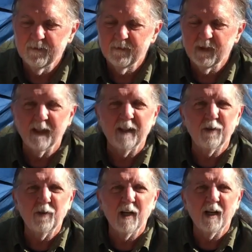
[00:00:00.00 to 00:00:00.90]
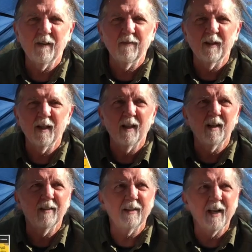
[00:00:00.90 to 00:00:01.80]
and I do have the
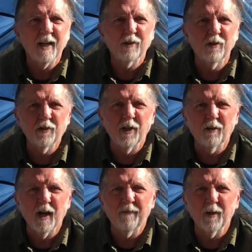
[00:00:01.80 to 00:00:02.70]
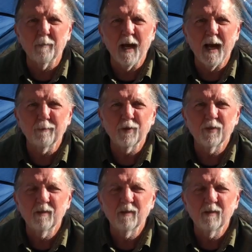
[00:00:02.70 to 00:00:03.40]
National Geographic maps.